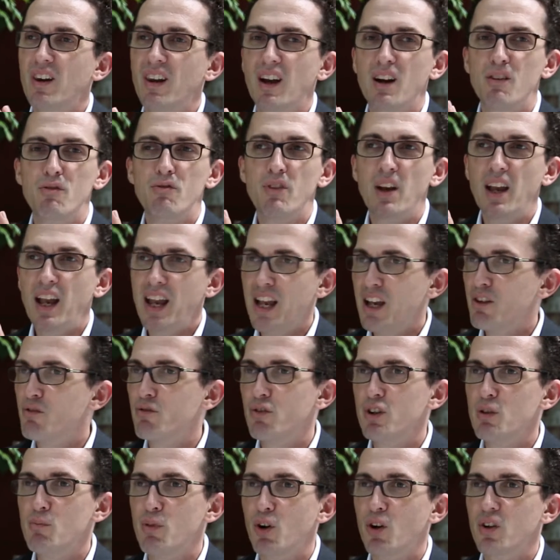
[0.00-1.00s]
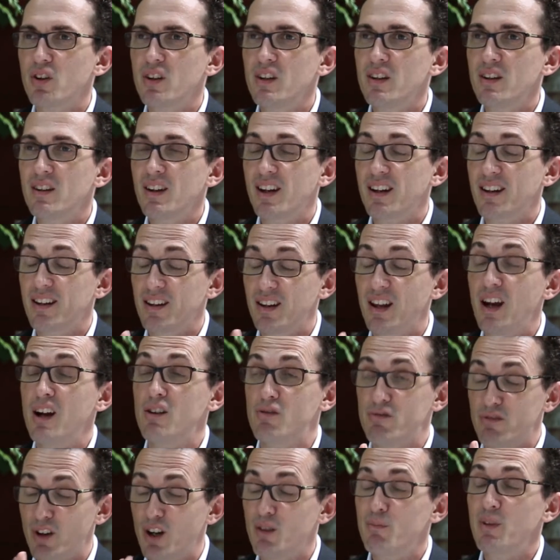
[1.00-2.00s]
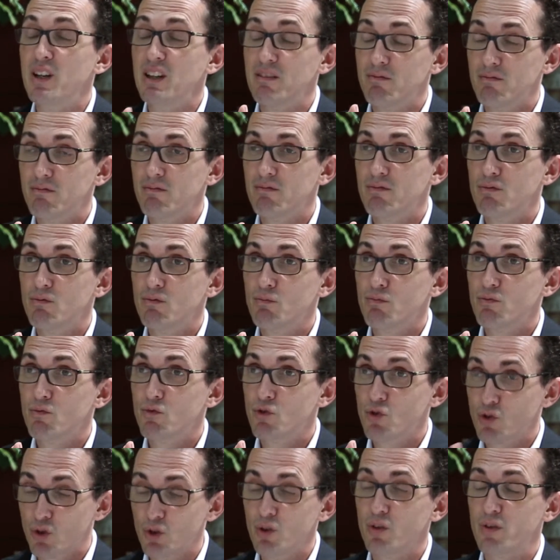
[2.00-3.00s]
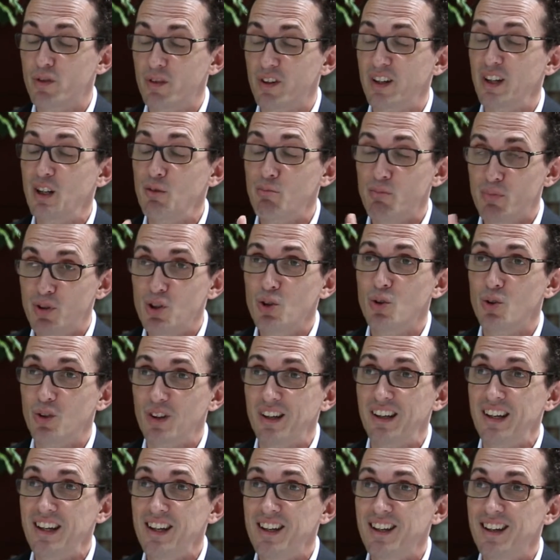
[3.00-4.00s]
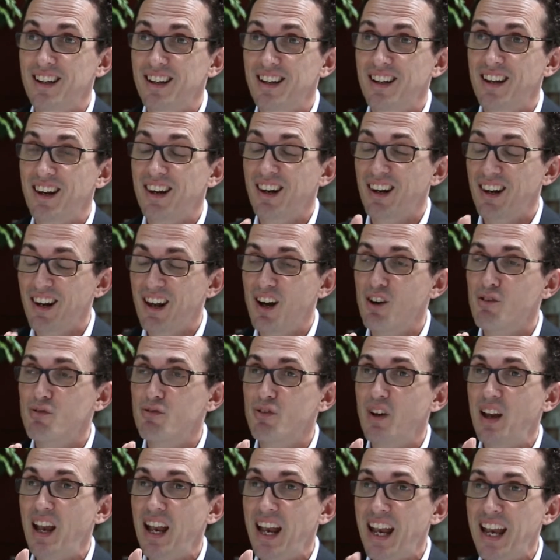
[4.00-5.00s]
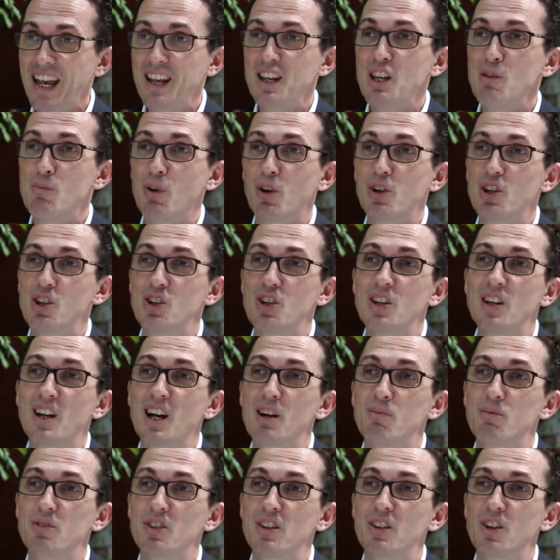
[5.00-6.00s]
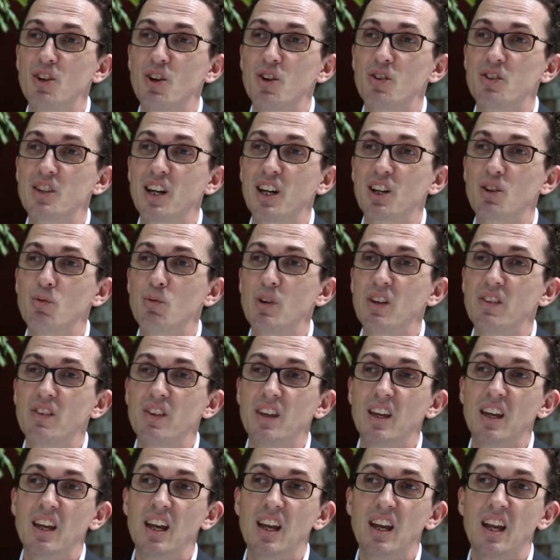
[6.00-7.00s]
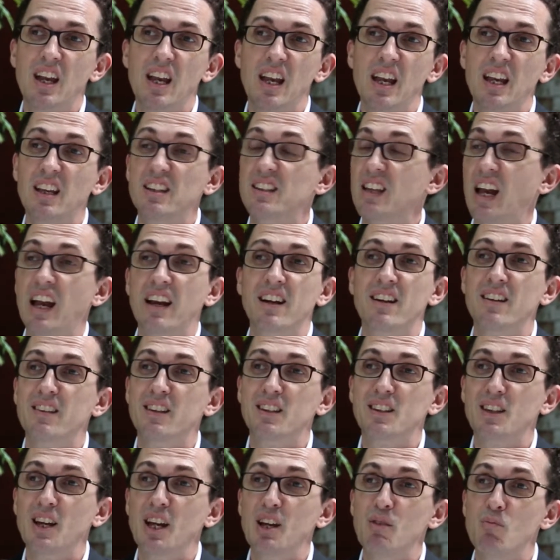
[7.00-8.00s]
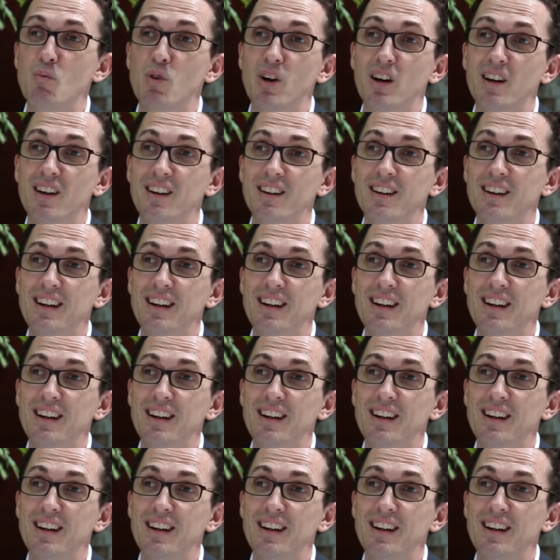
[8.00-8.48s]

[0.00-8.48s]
love everybody, and love, I mean truthfully and purely, love anybody she comes in contact with exactly the same way,